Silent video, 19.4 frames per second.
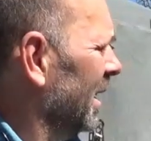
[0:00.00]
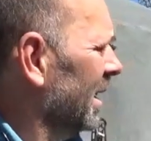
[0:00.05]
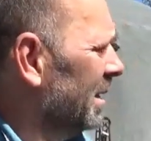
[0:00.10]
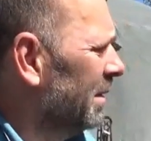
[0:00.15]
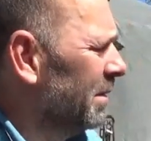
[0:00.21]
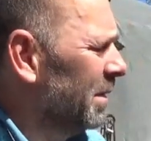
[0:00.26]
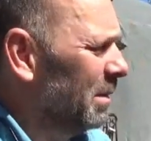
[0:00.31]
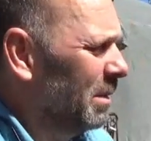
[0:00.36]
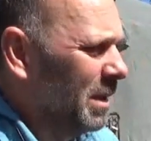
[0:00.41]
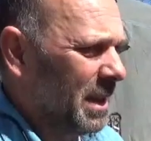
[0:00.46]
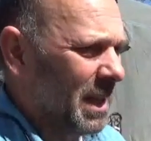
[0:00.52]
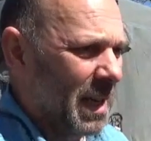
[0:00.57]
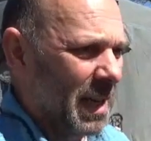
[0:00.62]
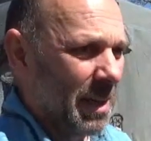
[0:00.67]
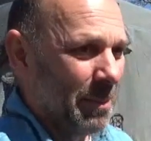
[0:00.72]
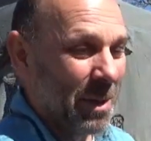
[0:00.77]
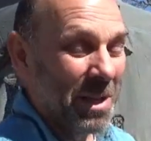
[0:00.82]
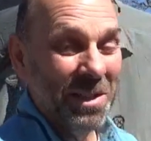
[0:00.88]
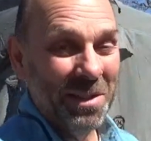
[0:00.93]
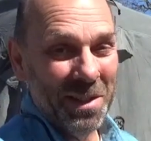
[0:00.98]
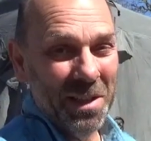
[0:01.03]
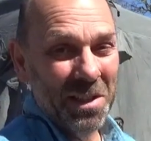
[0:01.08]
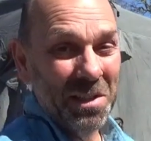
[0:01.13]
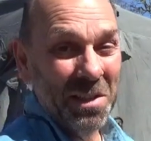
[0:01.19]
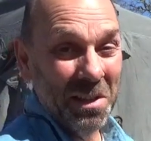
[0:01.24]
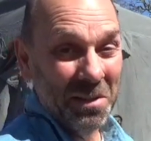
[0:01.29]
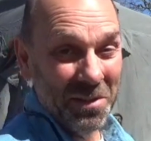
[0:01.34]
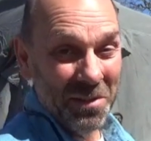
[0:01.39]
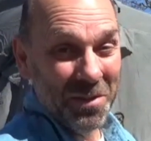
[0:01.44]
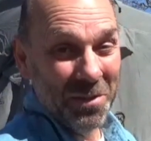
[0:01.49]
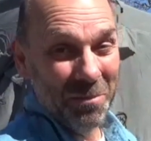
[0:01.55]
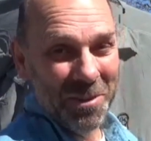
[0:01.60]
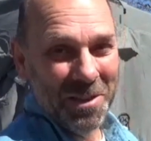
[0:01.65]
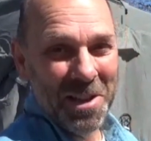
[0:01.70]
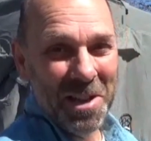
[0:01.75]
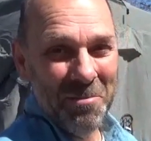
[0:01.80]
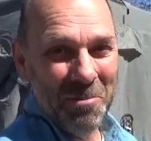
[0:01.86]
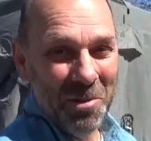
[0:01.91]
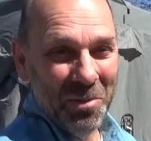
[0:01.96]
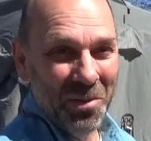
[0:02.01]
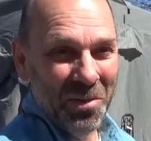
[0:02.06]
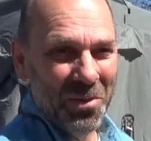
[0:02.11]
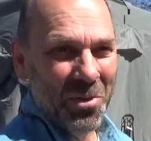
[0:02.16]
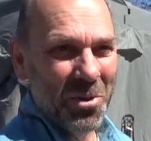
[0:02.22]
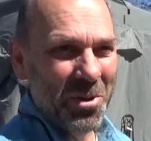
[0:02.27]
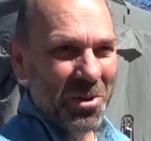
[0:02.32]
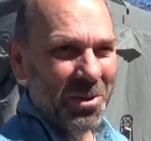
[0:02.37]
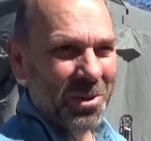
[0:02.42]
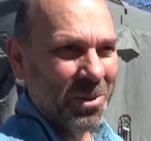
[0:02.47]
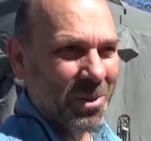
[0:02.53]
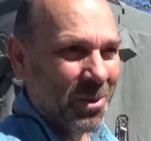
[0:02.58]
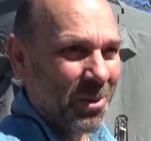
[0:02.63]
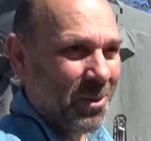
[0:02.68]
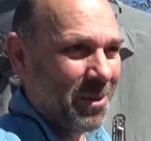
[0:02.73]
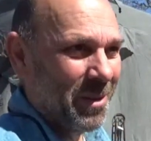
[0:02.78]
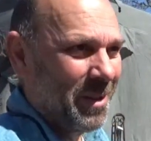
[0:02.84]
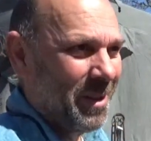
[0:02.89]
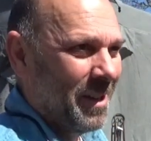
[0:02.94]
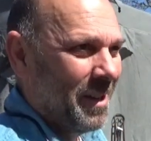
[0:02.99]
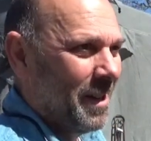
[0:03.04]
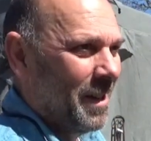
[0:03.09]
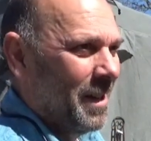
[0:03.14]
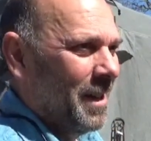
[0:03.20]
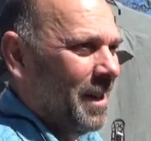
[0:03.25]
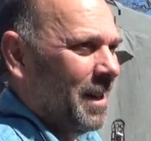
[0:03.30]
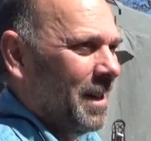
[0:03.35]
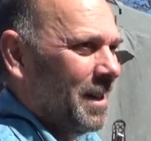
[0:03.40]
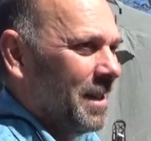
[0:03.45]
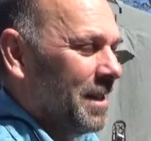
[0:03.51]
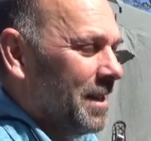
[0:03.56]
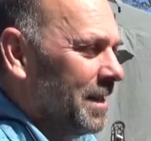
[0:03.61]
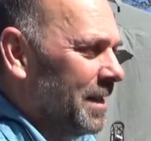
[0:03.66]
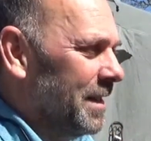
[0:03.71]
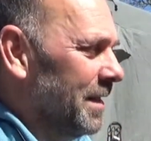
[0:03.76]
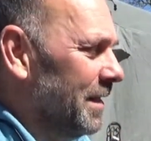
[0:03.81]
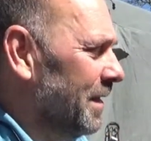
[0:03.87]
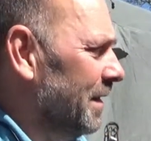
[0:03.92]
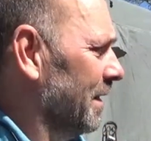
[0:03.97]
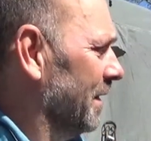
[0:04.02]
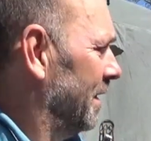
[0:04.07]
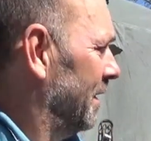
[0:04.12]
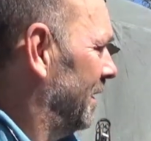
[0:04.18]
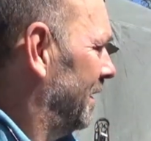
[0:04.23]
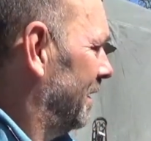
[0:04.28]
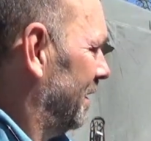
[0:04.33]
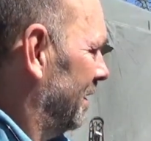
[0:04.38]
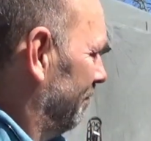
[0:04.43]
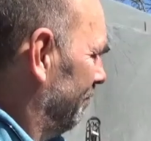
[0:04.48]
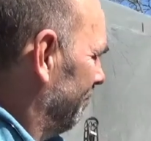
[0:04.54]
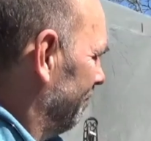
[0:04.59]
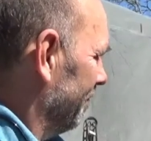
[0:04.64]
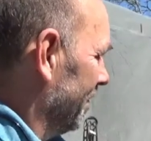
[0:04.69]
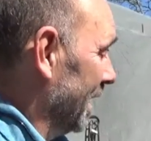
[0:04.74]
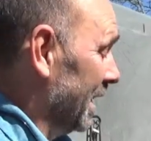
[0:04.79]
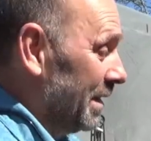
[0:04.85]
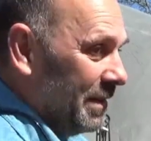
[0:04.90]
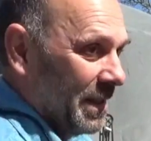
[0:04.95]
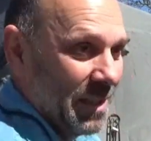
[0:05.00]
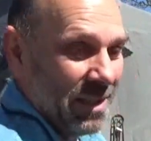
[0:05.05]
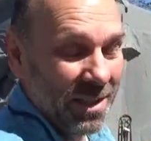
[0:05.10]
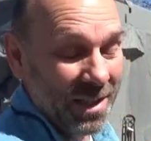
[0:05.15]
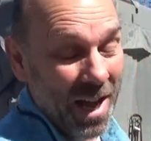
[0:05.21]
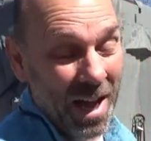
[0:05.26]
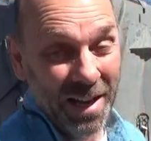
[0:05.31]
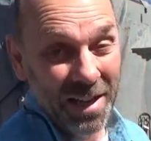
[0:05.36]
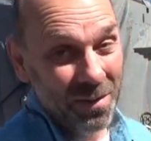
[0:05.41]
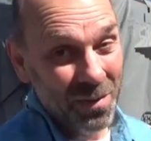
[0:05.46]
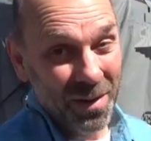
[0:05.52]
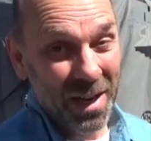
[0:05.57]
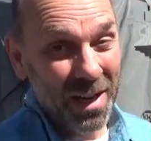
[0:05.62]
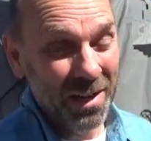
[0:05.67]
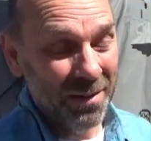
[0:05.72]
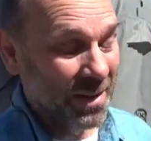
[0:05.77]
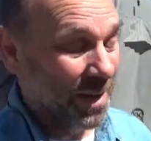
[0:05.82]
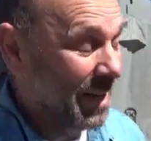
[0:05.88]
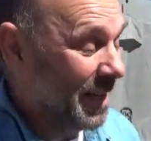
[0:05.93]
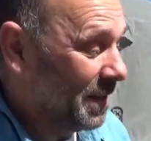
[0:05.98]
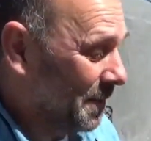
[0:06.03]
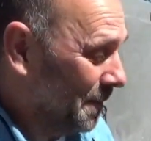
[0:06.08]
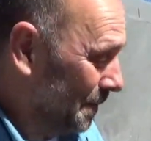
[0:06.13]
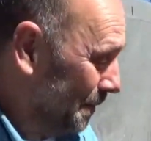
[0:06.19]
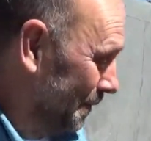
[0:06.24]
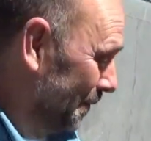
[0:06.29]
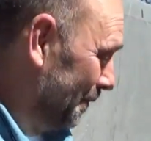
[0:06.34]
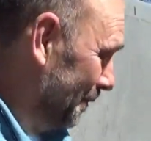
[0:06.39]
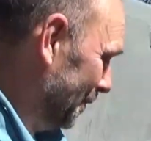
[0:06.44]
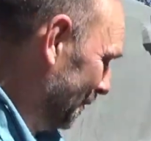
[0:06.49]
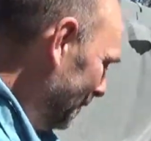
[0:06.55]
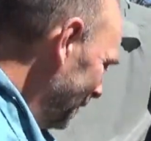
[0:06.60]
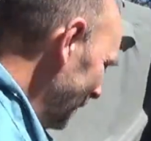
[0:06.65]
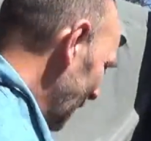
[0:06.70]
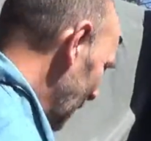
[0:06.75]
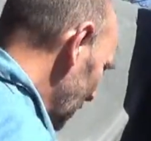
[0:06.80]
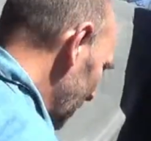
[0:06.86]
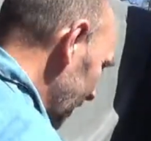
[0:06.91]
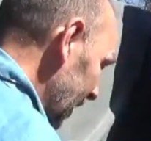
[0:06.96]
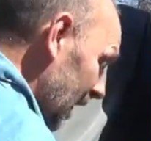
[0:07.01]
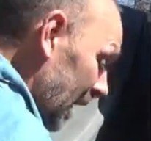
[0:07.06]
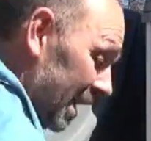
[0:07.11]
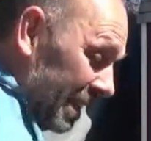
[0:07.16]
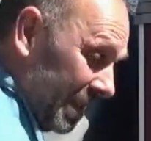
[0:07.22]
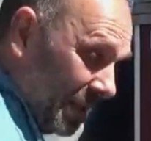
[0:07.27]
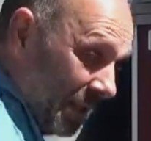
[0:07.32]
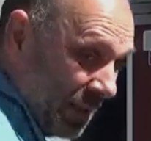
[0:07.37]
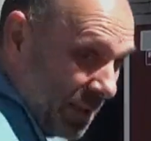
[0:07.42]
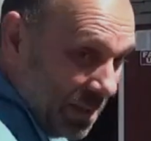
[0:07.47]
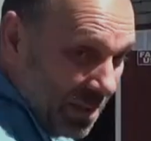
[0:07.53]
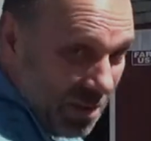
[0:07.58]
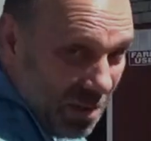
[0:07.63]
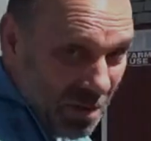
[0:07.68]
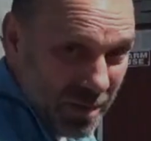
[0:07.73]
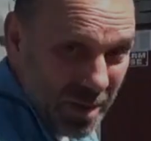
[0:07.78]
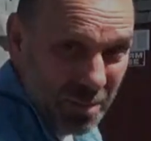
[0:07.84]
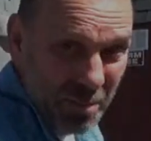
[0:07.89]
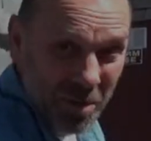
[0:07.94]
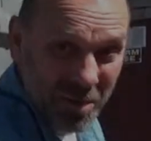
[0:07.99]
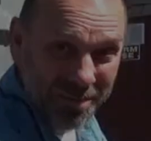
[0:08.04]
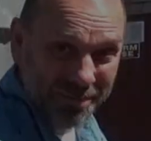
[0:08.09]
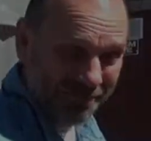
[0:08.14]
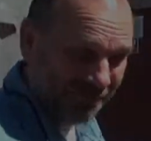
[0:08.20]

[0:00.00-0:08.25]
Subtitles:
From the time, he says, from the time he was 4 years old until, he's 95 now. He'll be 96 in November.